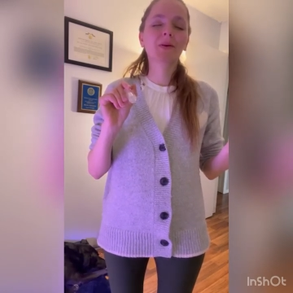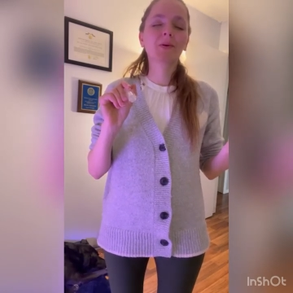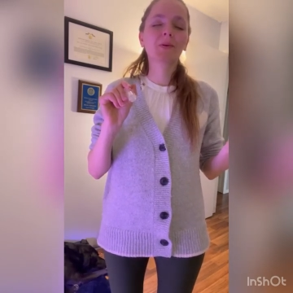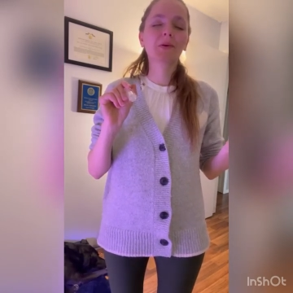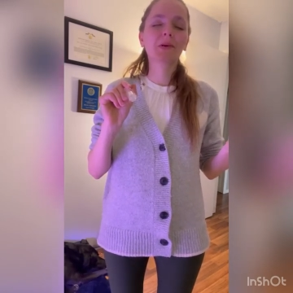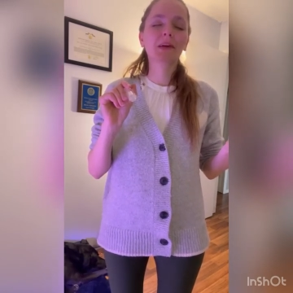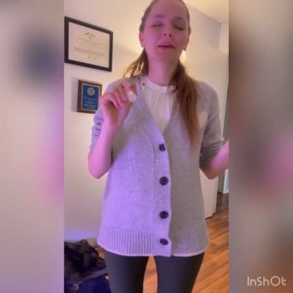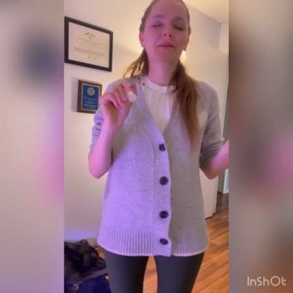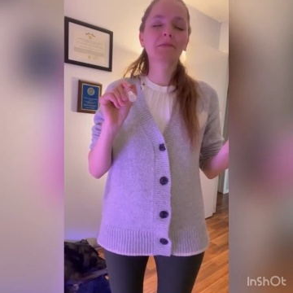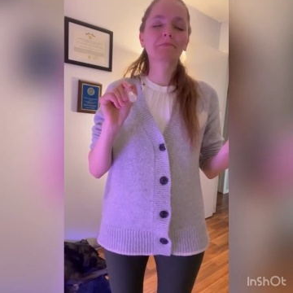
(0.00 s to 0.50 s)

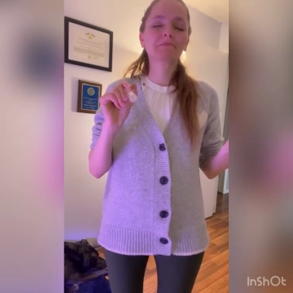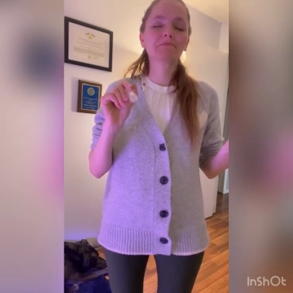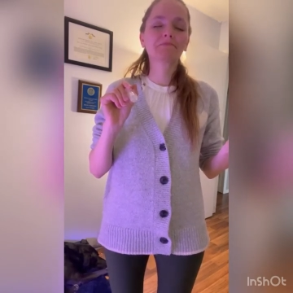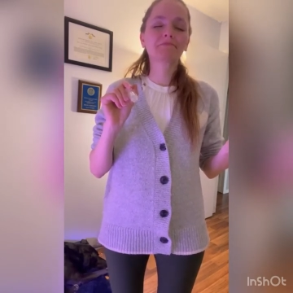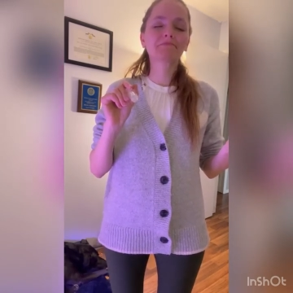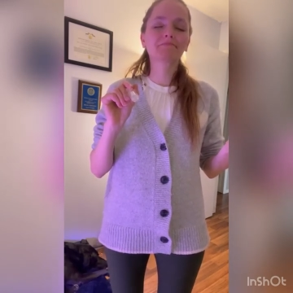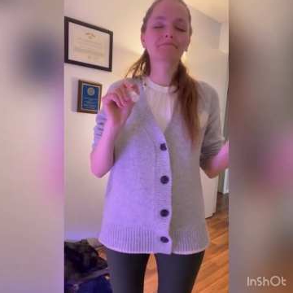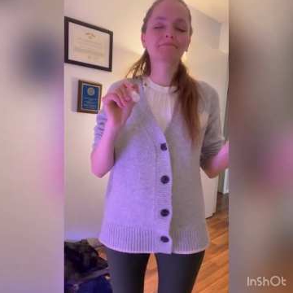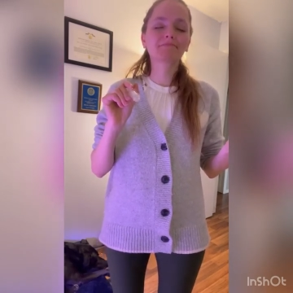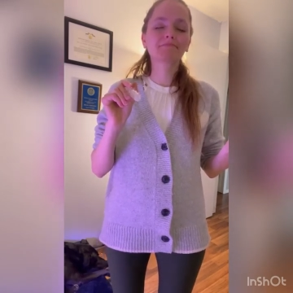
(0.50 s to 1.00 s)
Okay,
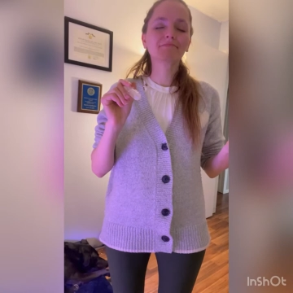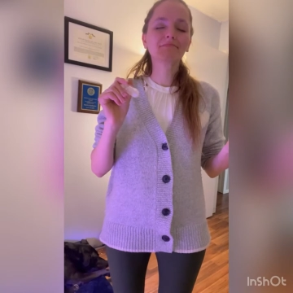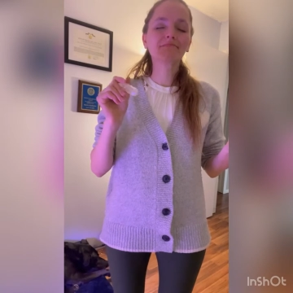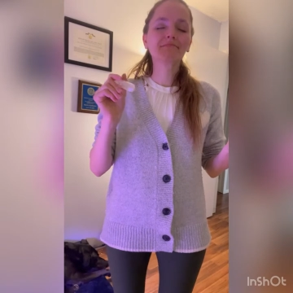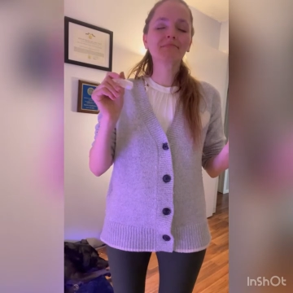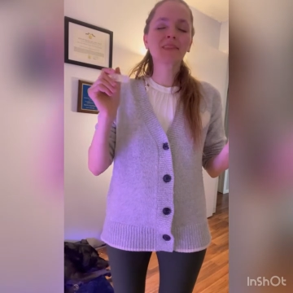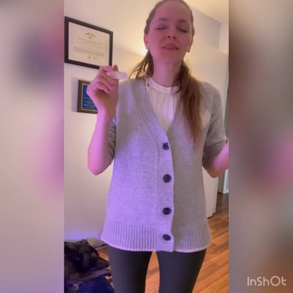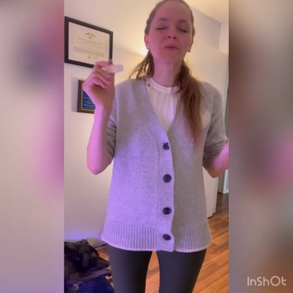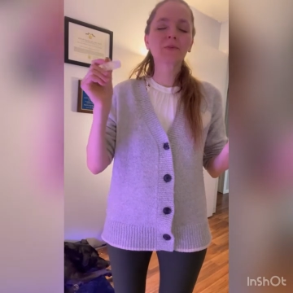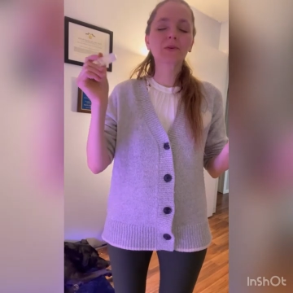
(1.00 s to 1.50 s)

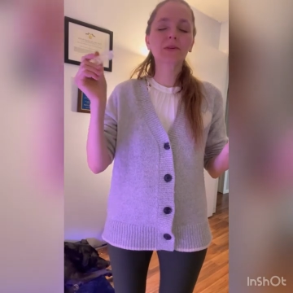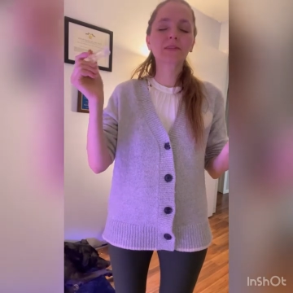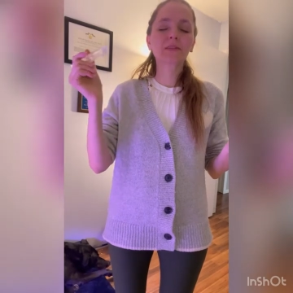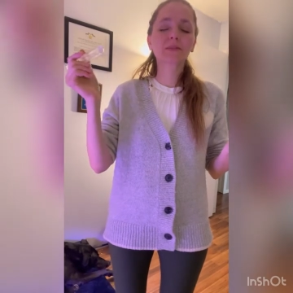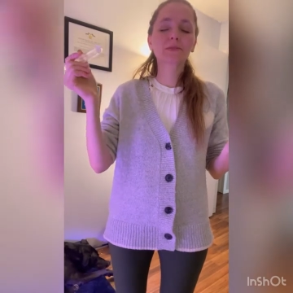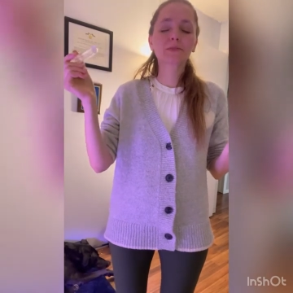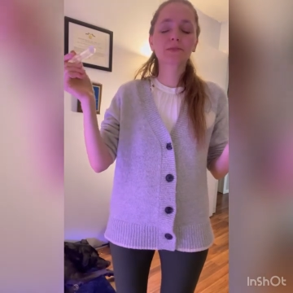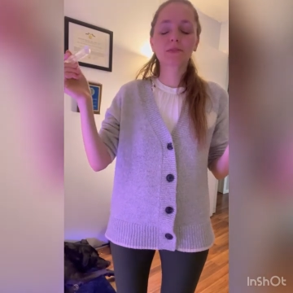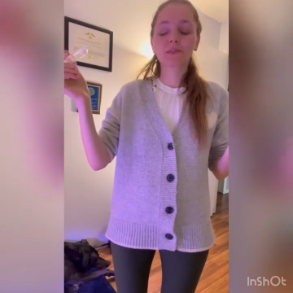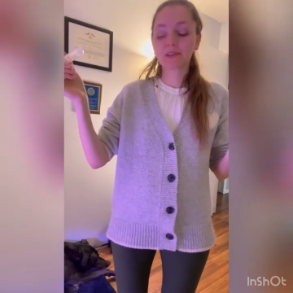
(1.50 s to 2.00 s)
we're gonna
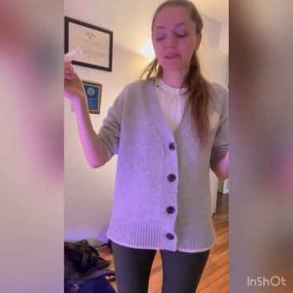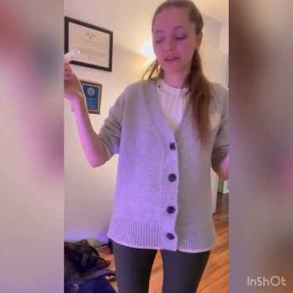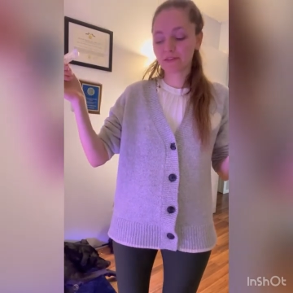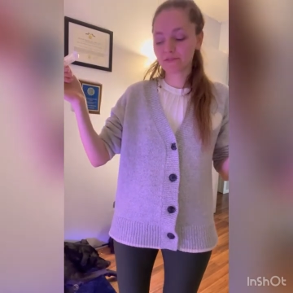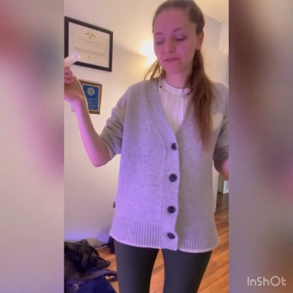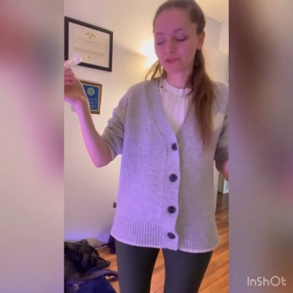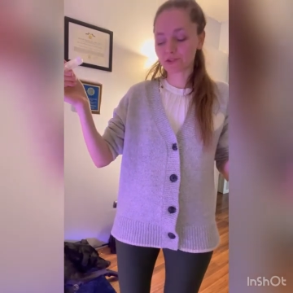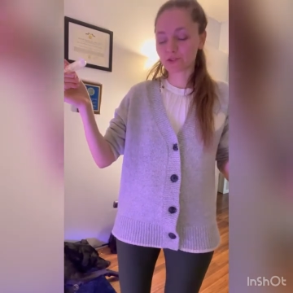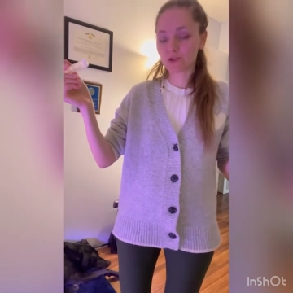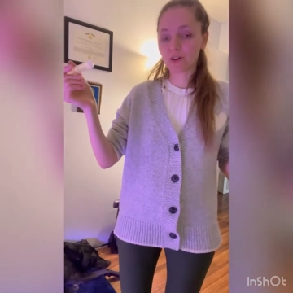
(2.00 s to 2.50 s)
do the
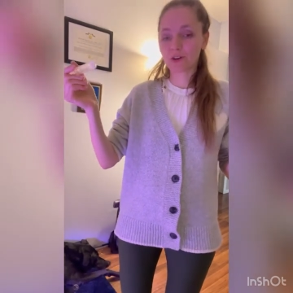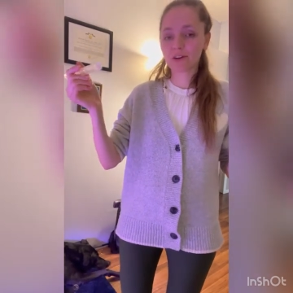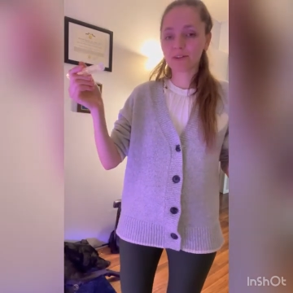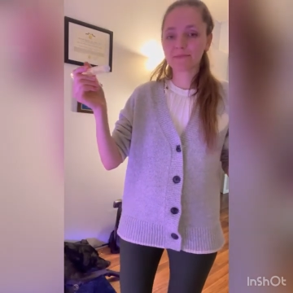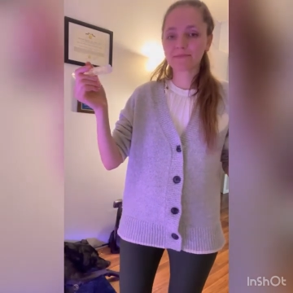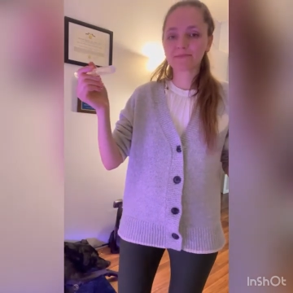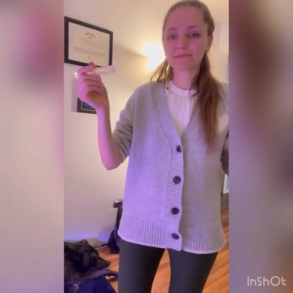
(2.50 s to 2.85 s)
left jaw.